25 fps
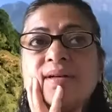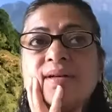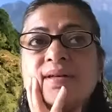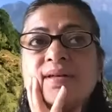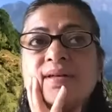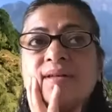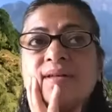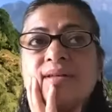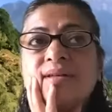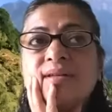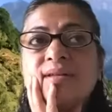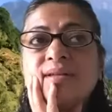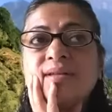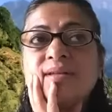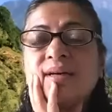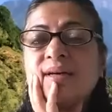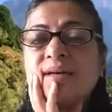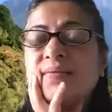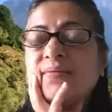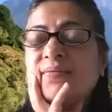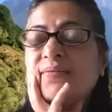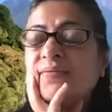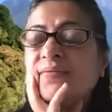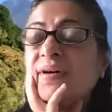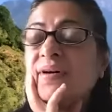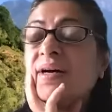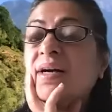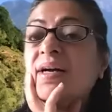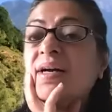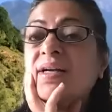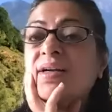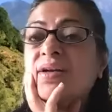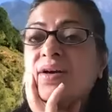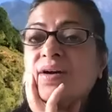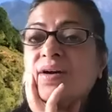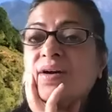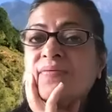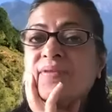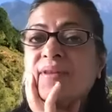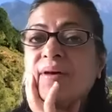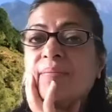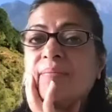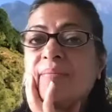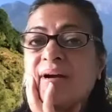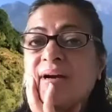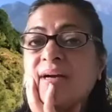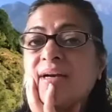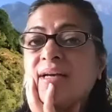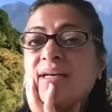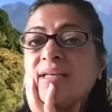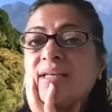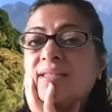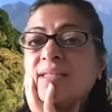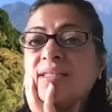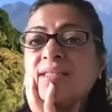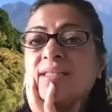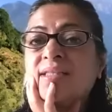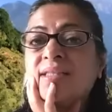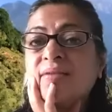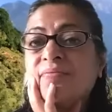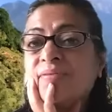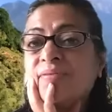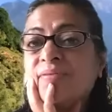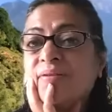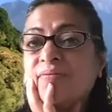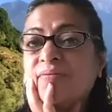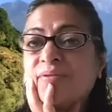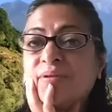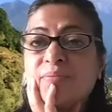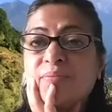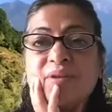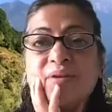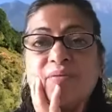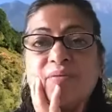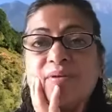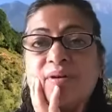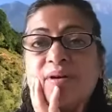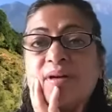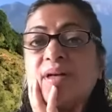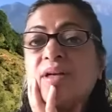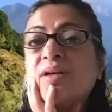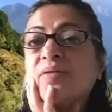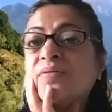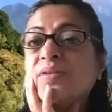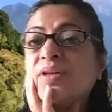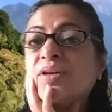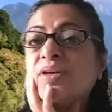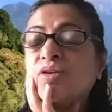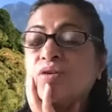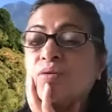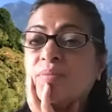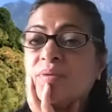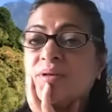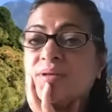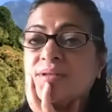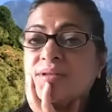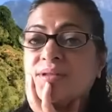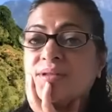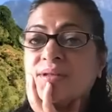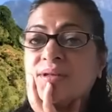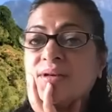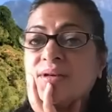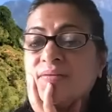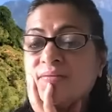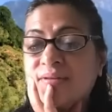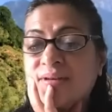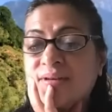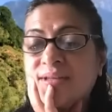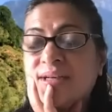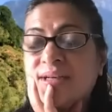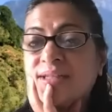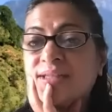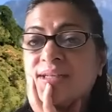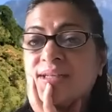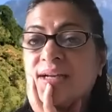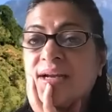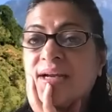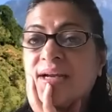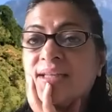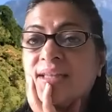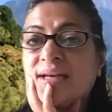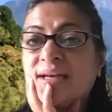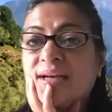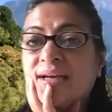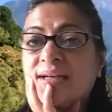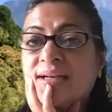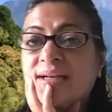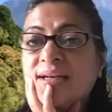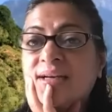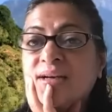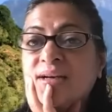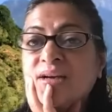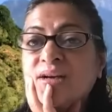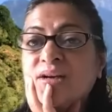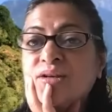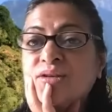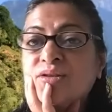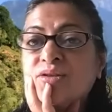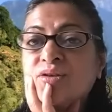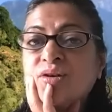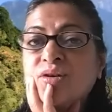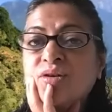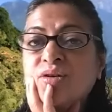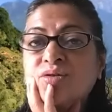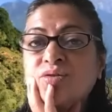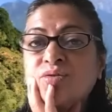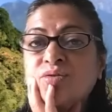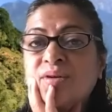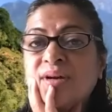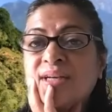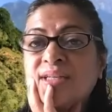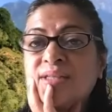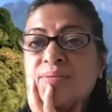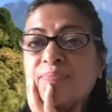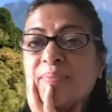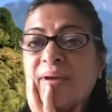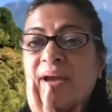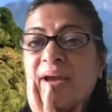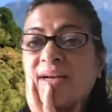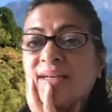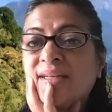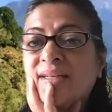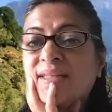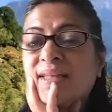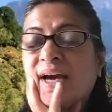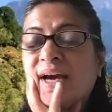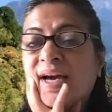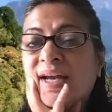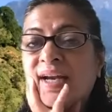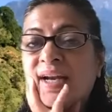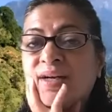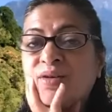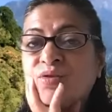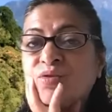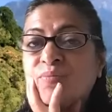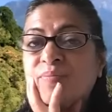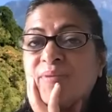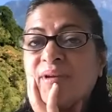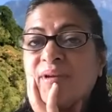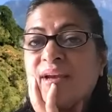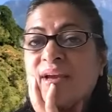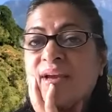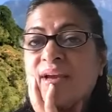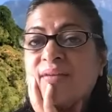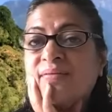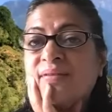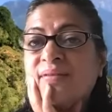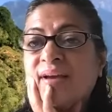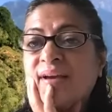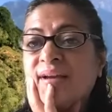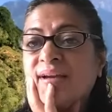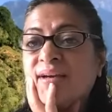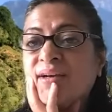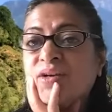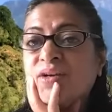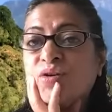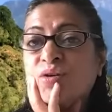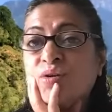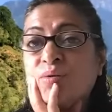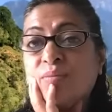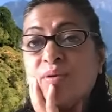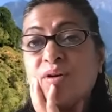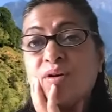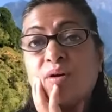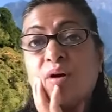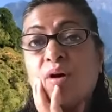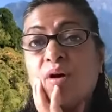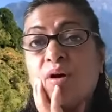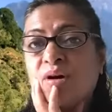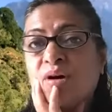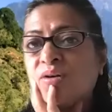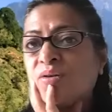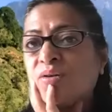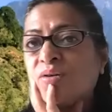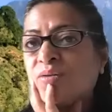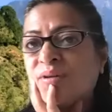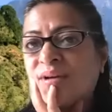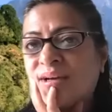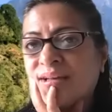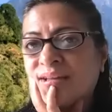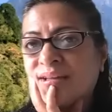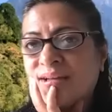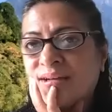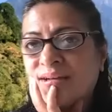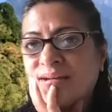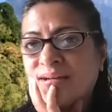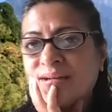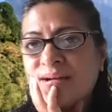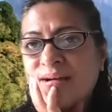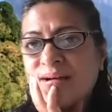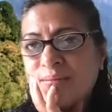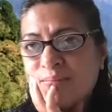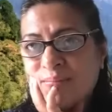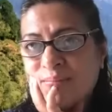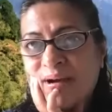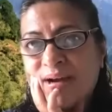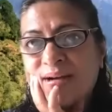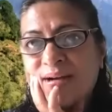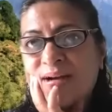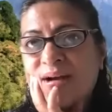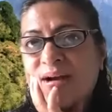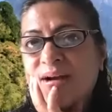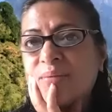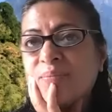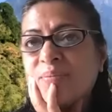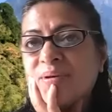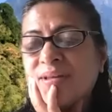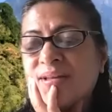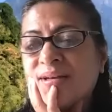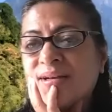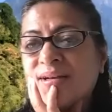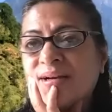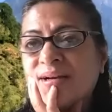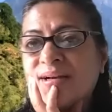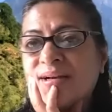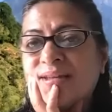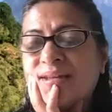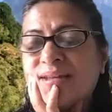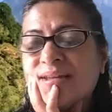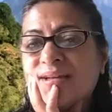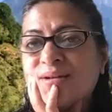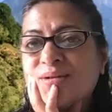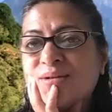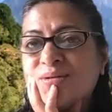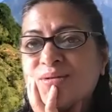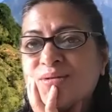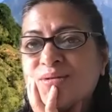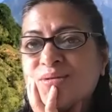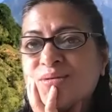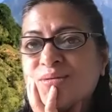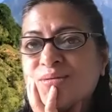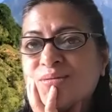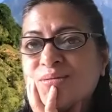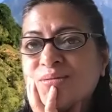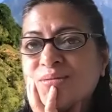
the world of the monkeys is different from the world of the humans. We just read that. So to expect Tara to behave like a human altogether might not be the right thing to do.